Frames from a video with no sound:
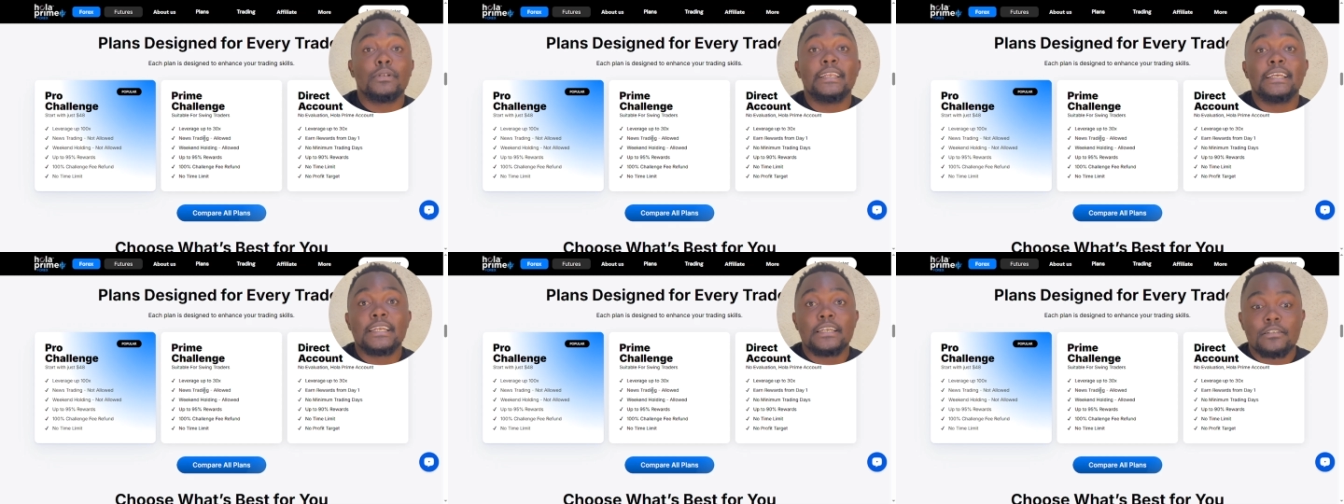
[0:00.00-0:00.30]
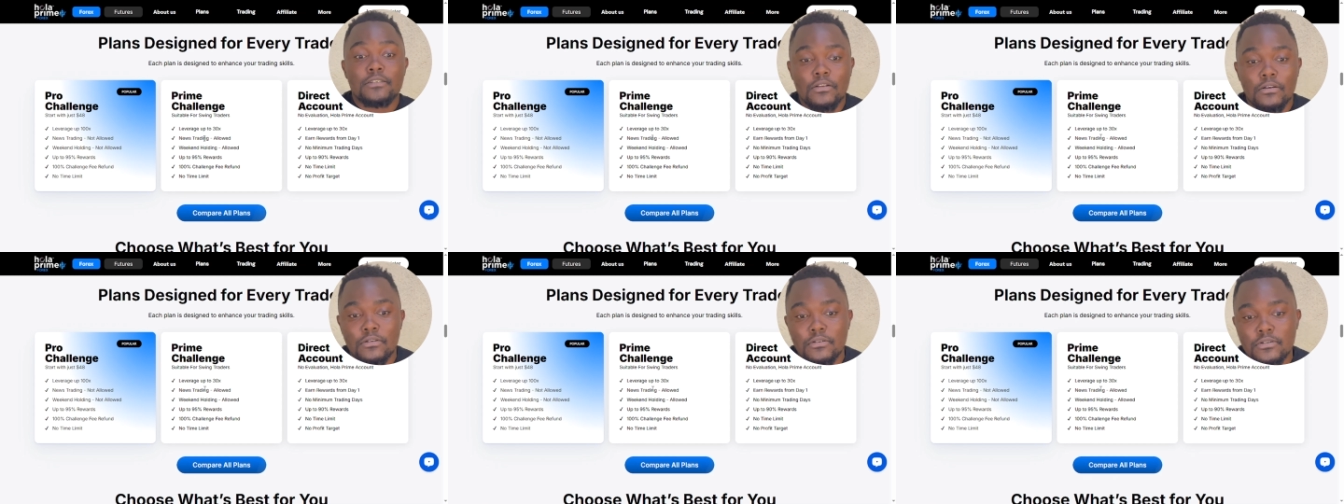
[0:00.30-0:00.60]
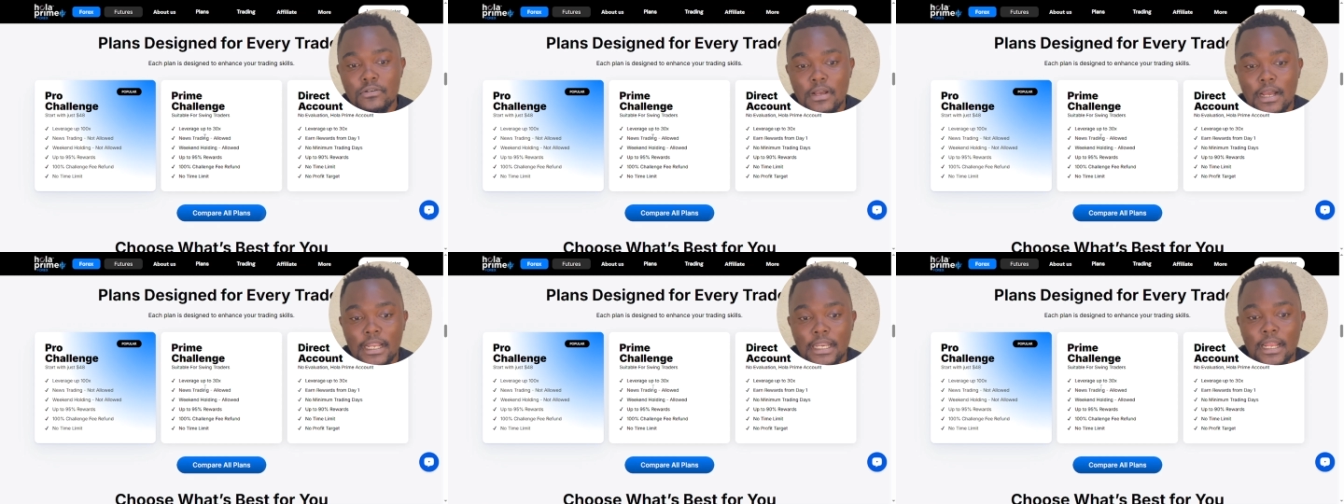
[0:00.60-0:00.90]
holding is
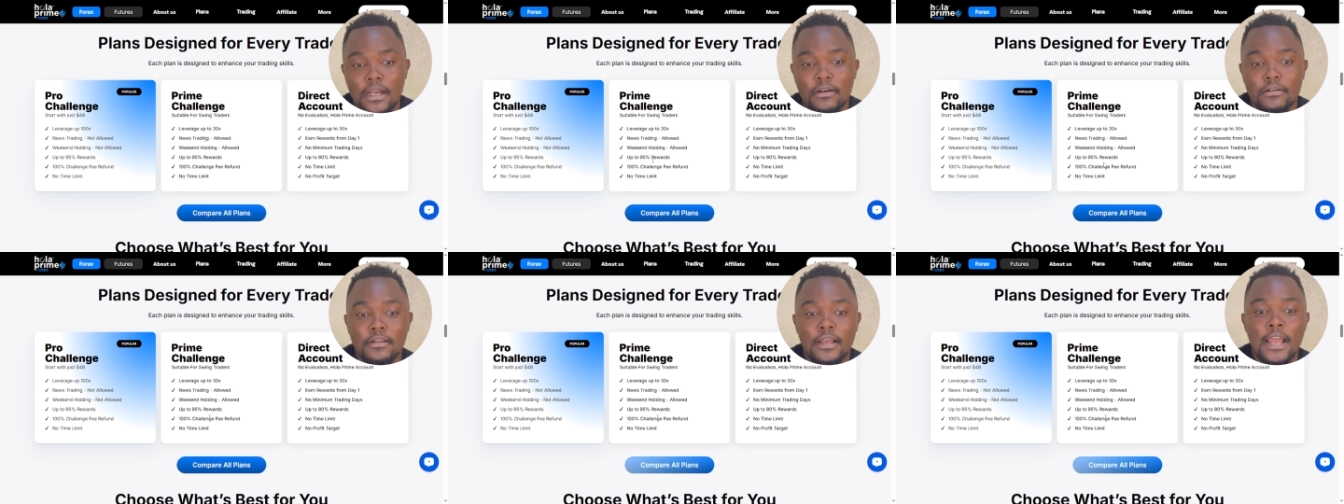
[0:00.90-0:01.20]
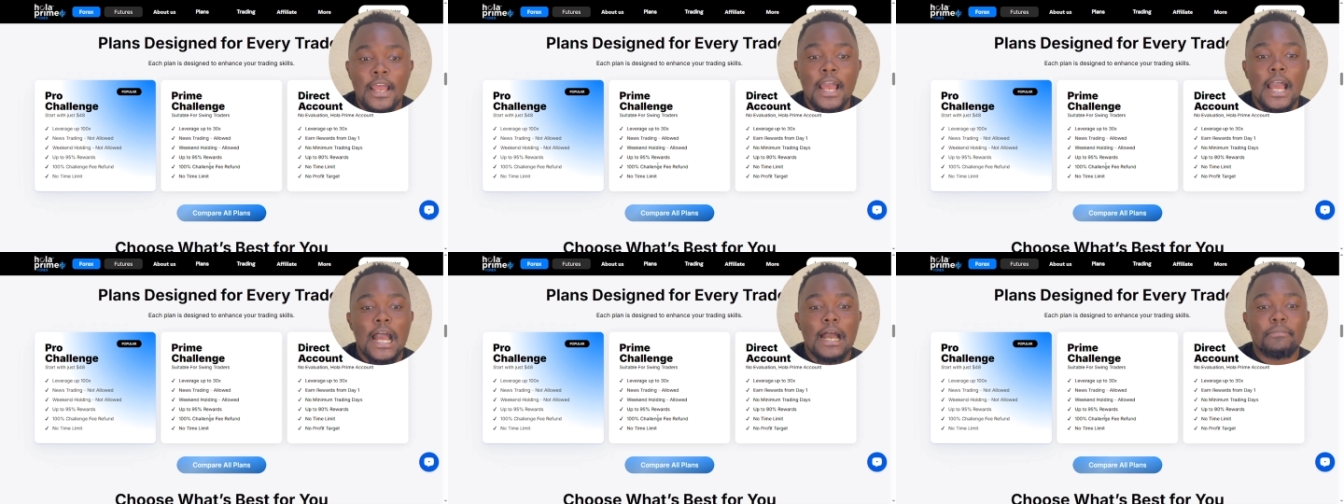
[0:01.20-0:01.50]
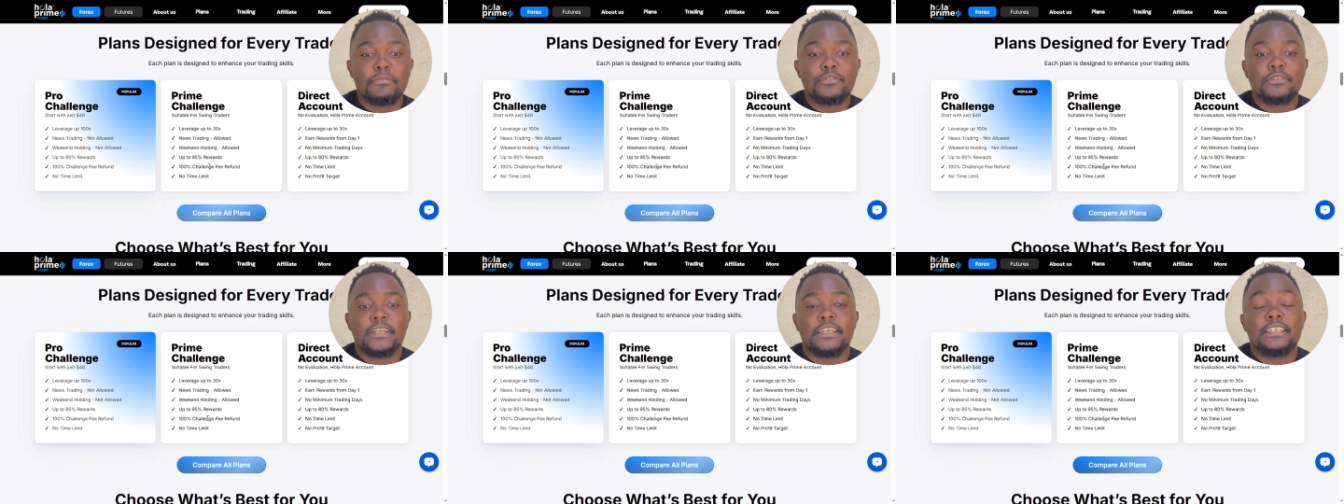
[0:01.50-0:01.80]
also allowed,
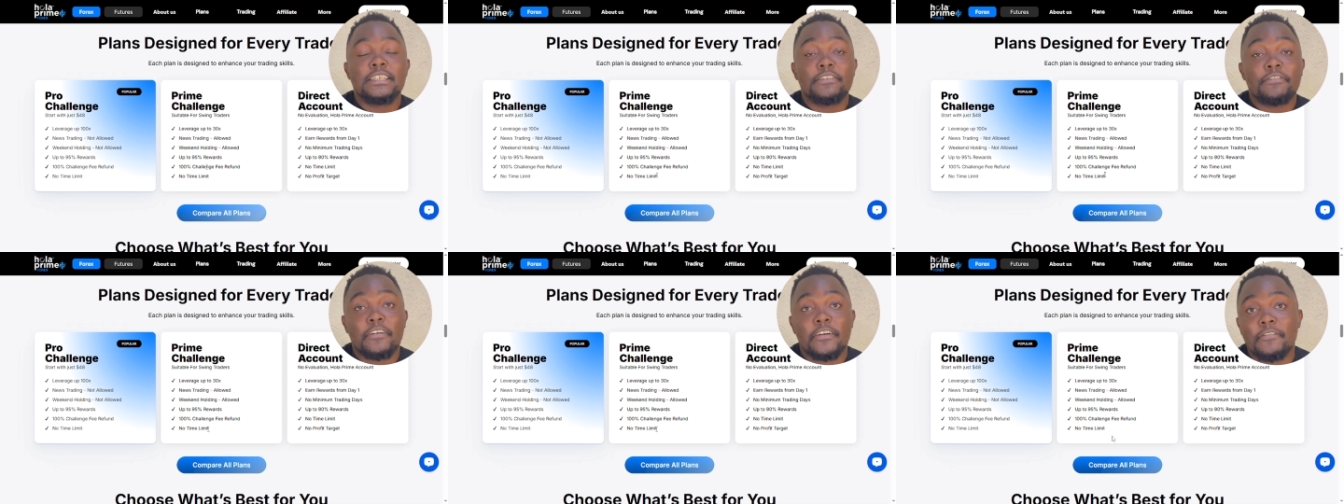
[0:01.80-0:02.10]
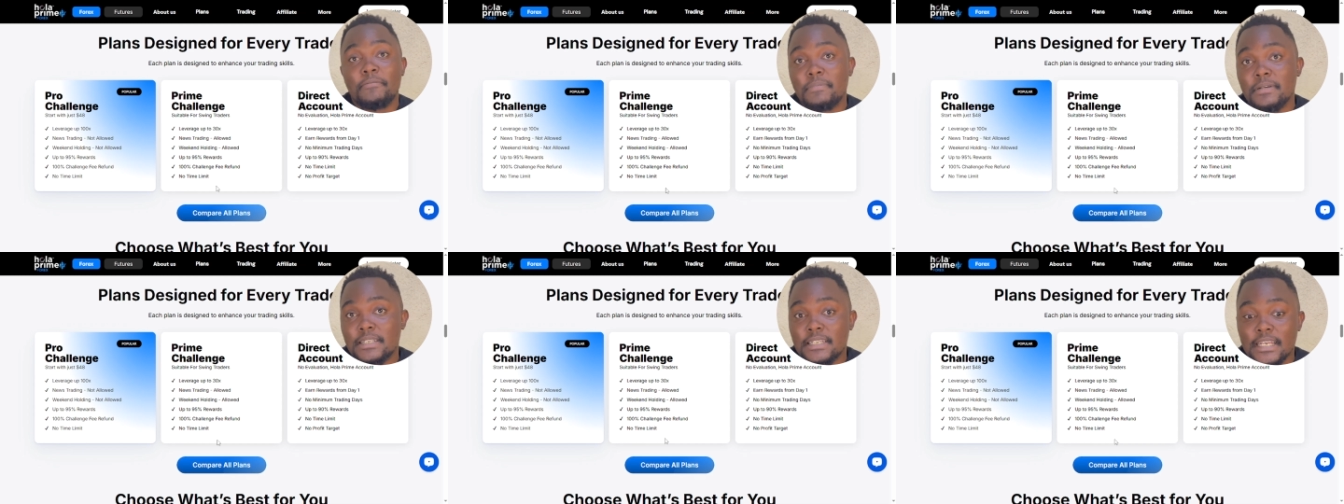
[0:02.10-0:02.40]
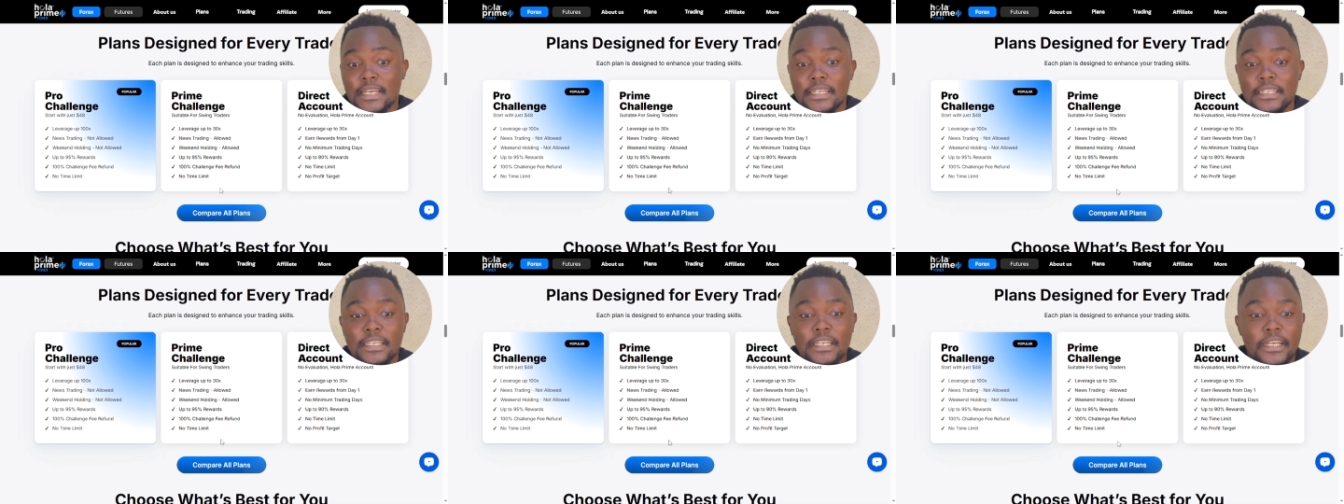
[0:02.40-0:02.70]
up to
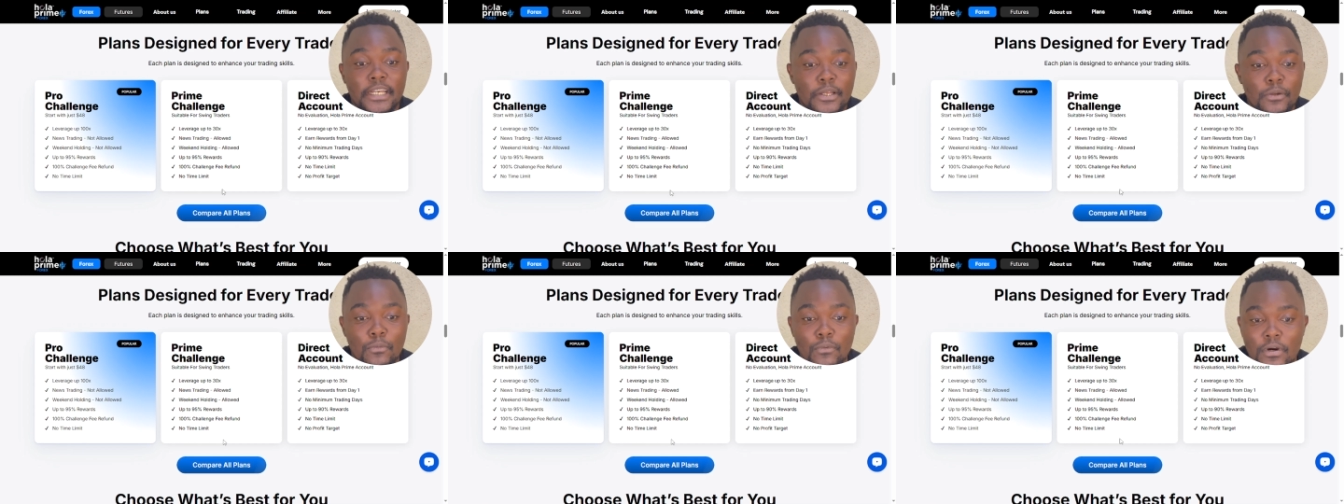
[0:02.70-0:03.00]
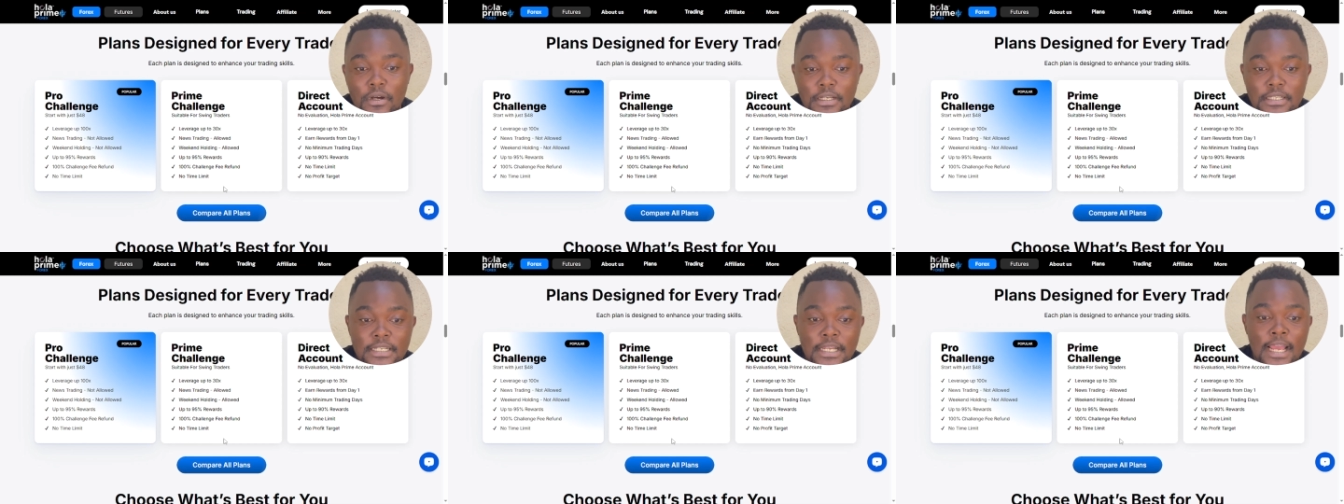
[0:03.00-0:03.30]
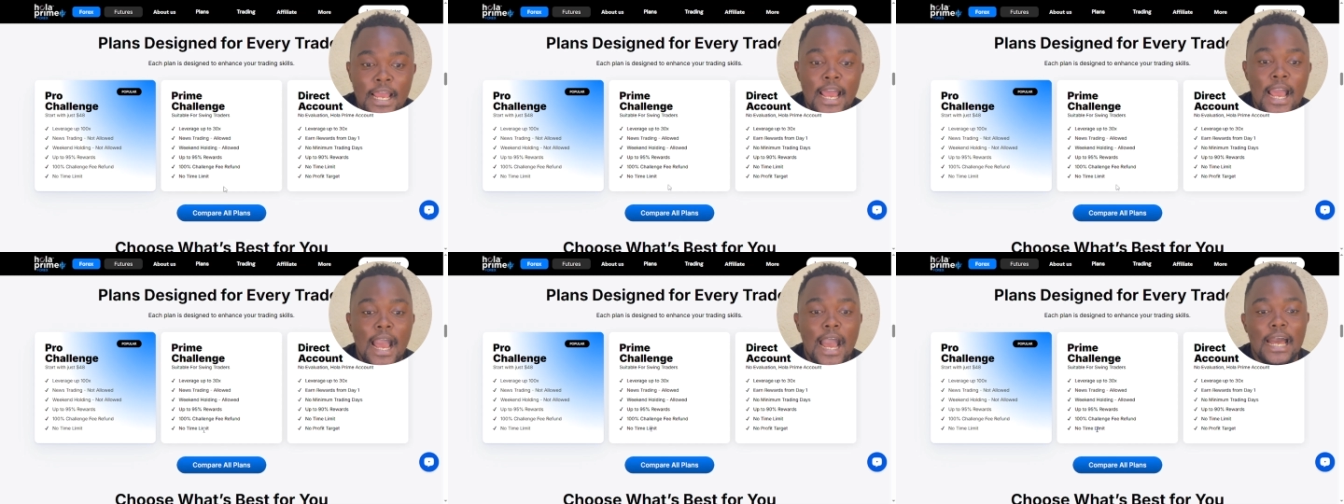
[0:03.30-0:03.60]
95% rewards,